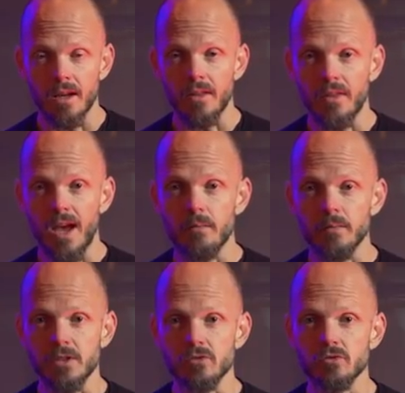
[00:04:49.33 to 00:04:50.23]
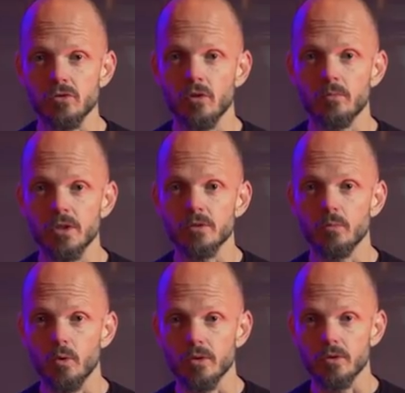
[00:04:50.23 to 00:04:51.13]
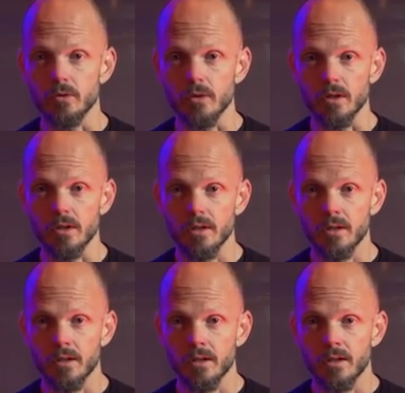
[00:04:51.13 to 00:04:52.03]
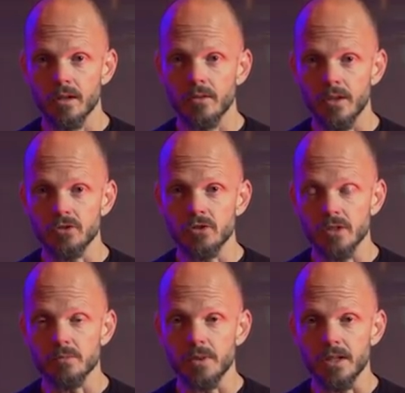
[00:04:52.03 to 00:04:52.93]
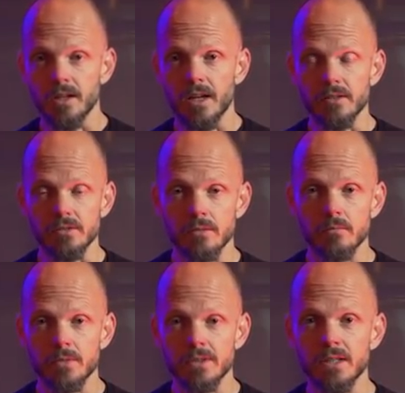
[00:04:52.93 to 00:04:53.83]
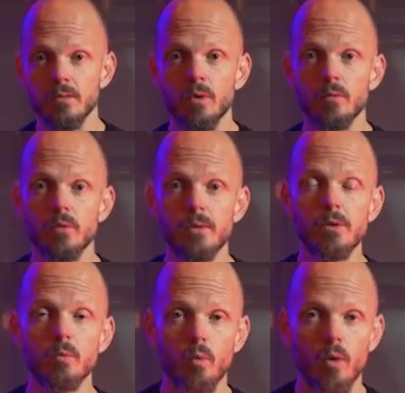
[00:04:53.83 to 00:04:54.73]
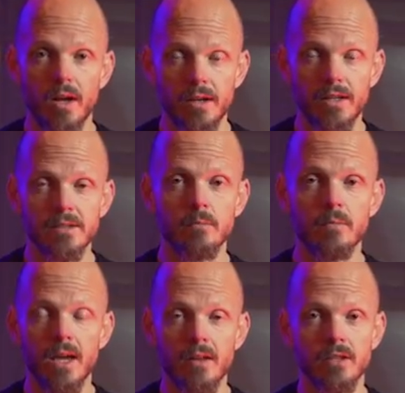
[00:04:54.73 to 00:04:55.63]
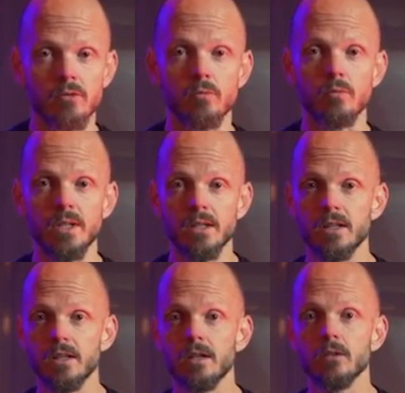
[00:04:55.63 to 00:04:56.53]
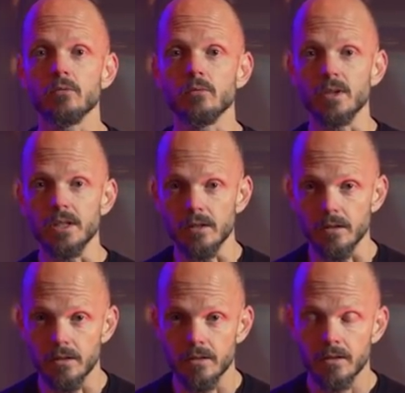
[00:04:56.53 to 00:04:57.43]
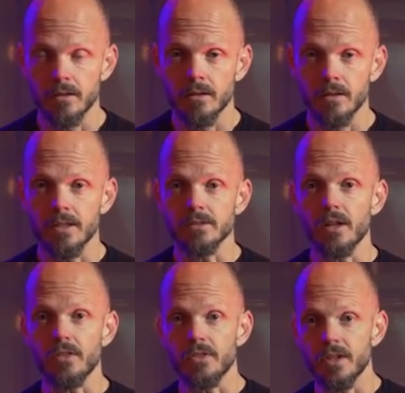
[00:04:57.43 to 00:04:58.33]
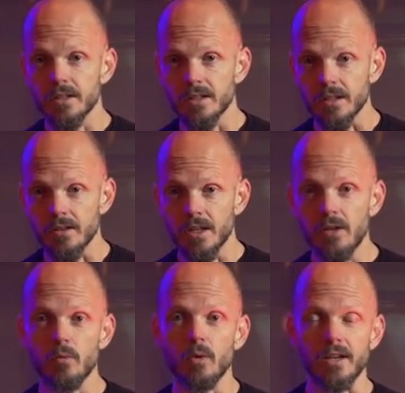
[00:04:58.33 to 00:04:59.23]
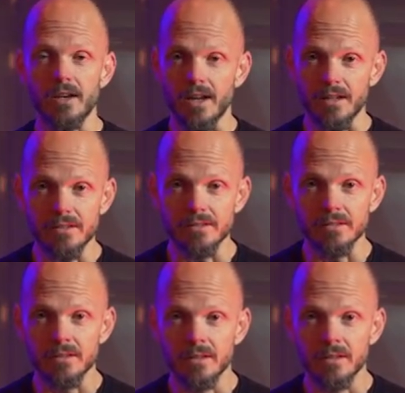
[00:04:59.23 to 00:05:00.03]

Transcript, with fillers: And that means so much more to her than just being nice. You see, what women want is a man that's really real, that's authentic. They don't want nice.